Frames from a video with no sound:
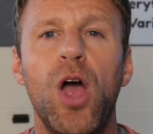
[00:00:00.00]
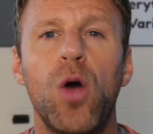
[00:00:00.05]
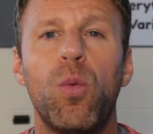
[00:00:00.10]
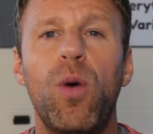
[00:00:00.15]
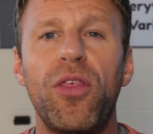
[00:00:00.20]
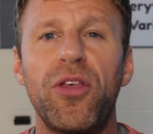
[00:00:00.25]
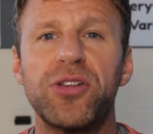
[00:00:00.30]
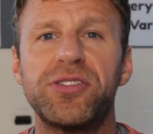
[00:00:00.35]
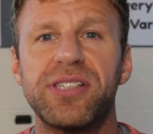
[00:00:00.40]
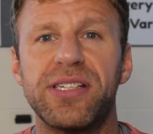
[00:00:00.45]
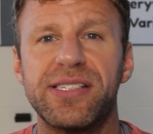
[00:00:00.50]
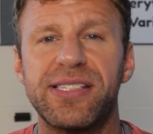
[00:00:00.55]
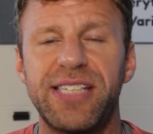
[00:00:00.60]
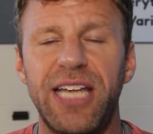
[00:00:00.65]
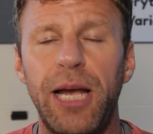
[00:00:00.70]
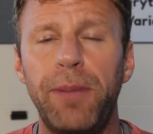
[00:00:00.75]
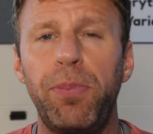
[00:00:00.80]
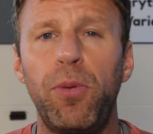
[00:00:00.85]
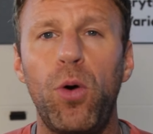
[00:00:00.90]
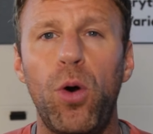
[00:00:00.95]
Whether it's a
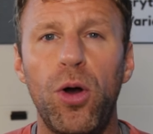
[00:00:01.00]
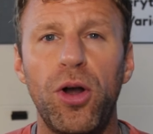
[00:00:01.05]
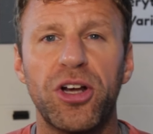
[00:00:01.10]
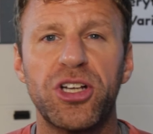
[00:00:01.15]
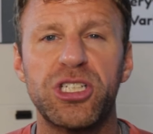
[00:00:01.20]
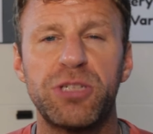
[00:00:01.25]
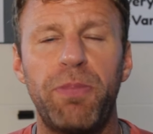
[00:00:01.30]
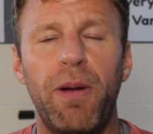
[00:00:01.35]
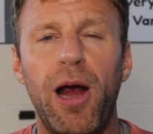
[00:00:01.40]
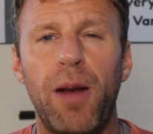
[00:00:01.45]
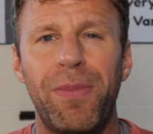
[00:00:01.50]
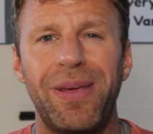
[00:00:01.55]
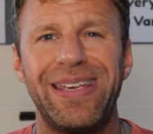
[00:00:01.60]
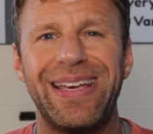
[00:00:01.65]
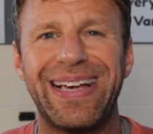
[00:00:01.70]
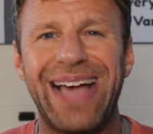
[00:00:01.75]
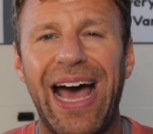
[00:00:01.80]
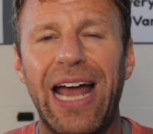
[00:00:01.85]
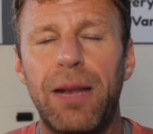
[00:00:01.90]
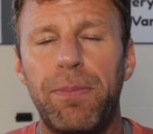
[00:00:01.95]
sample or an experiment,
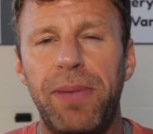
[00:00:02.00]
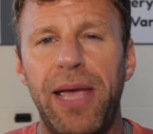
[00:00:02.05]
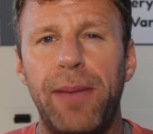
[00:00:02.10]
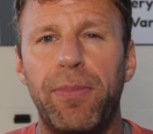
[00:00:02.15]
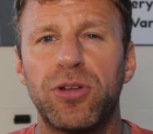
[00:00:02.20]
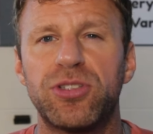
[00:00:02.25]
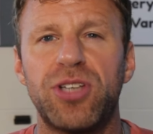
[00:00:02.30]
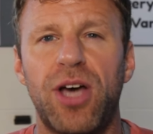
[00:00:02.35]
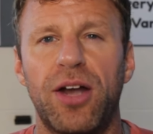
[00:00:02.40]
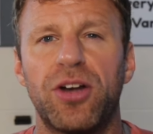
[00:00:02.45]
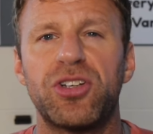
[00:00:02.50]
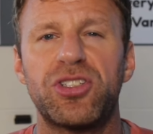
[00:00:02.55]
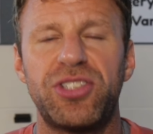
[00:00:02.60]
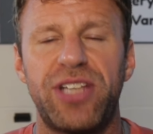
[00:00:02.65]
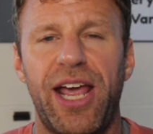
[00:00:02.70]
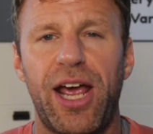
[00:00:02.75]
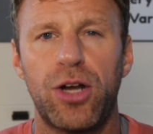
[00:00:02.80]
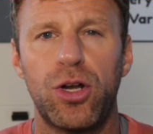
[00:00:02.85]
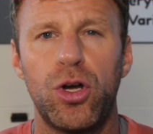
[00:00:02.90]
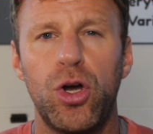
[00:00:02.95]
you got to be able to
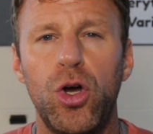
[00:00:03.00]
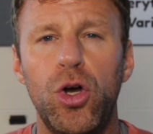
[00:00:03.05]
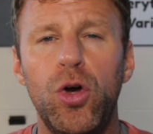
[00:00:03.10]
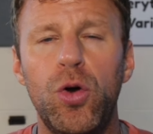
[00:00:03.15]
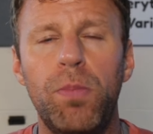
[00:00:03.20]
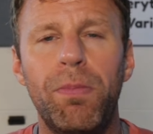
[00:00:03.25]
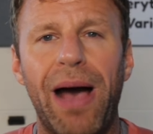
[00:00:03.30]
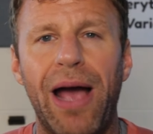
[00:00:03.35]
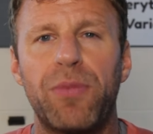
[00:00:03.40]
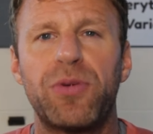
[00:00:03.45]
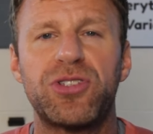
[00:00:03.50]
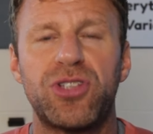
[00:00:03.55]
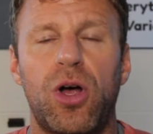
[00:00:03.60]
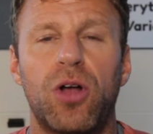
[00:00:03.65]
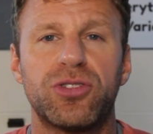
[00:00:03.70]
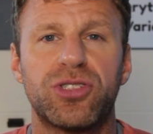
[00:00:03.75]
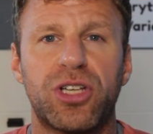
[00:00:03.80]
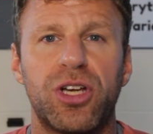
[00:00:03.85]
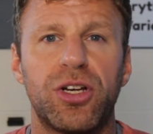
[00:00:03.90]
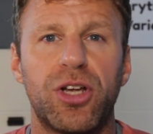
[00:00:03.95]
understand who my
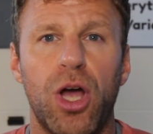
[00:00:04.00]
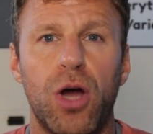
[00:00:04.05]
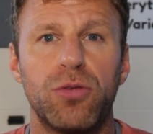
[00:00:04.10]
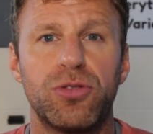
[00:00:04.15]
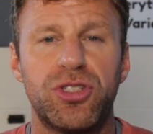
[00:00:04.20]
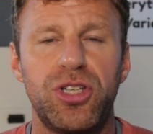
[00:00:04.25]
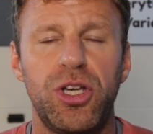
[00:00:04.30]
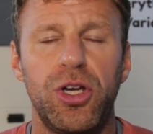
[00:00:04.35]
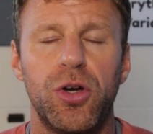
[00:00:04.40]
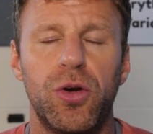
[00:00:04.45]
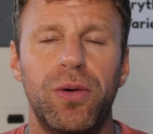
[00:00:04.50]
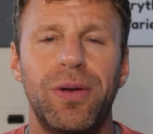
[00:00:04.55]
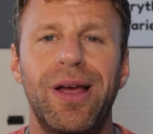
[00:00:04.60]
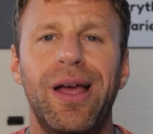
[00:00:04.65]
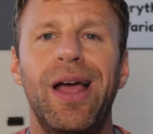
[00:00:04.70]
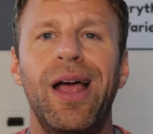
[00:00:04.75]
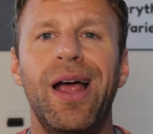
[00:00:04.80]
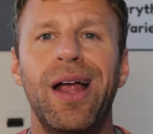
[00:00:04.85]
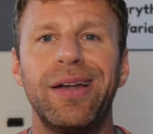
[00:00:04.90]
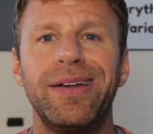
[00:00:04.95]
results could go to.
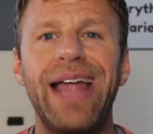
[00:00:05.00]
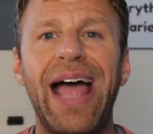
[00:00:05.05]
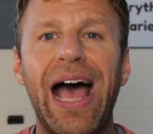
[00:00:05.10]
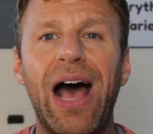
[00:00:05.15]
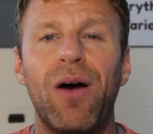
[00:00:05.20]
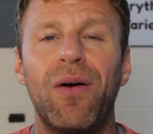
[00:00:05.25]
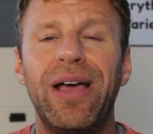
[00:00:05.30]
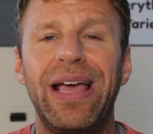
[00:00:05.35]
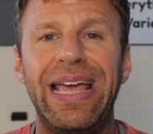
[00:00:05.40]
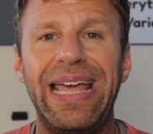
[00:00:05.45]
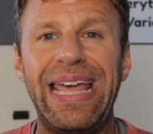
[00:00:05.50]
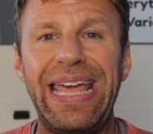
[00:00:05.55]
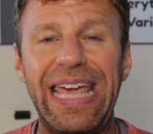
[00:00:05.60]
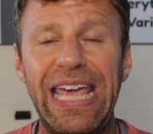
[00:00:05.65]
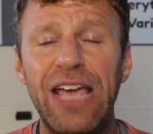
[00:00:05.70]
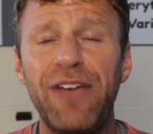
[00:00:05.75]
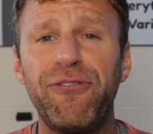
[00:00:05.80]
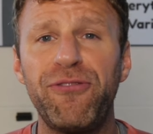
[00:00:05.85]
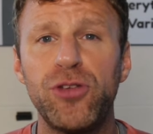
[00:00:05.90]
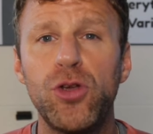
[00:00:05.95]
Now,
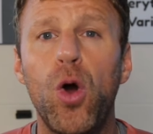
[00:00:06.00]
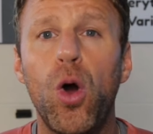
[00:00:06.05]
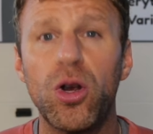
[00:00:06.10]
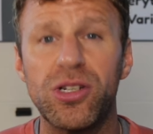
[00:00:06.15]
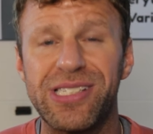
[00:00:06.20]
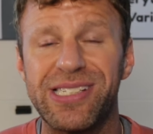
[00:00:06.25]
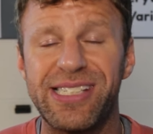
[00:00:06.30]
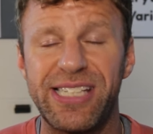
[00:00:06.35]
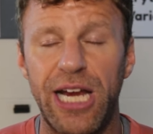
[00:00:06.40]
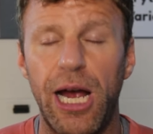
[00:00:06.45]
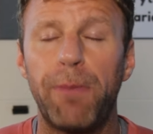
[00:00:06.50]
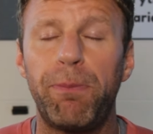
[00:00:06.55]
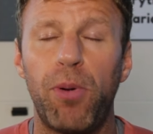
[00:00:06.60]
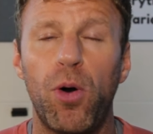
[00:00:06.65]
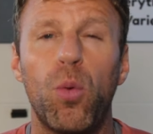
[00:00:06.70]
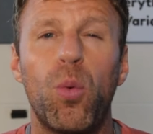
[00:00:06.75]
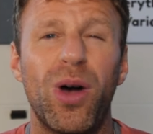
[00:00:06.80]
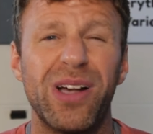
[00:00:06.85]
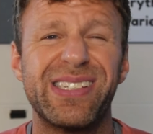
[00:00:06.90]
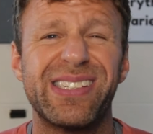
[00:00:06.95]
if your
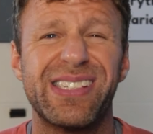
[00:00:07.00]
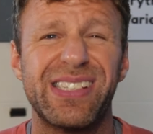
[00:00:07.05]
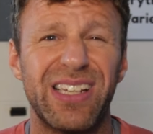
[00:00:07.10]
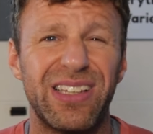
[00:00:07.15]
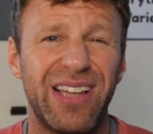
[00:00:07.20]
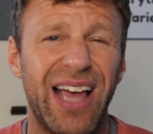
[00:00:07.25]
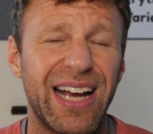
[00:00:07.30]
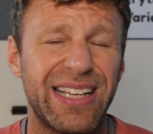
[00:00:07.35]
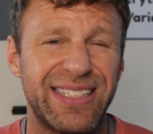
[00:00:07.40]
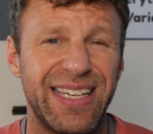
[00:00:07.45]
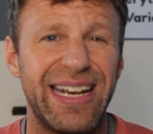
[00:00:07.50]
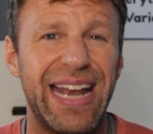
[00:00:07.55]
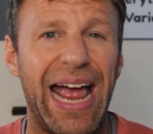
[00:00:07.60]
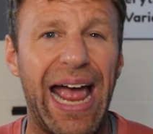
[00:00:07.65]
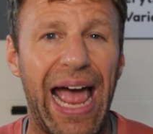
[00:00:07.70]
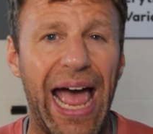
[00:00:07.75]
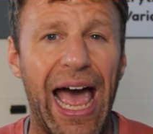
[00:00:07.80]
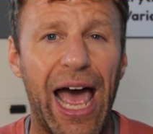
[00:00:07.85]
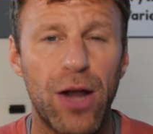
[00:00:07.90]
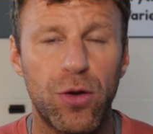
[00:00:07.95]
sample was
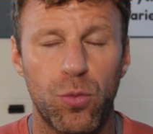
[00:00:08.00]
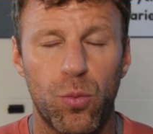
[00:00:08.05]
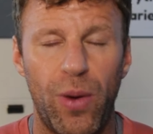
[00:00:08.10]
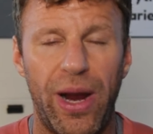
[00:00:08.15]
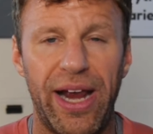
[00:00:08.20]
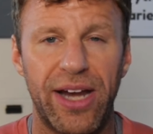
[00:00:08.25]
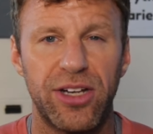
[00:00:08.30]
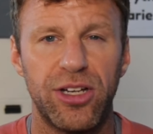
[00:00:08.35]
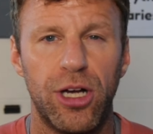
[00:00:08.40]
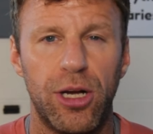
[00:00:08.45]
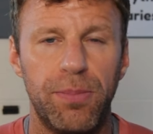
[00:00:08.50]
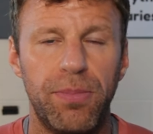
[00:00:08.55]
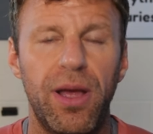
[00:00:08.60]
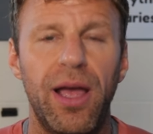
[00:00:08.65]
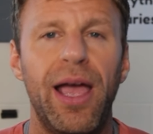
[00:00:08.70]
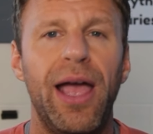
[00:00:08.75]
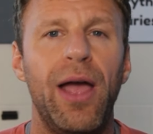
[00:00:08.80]
selected at random,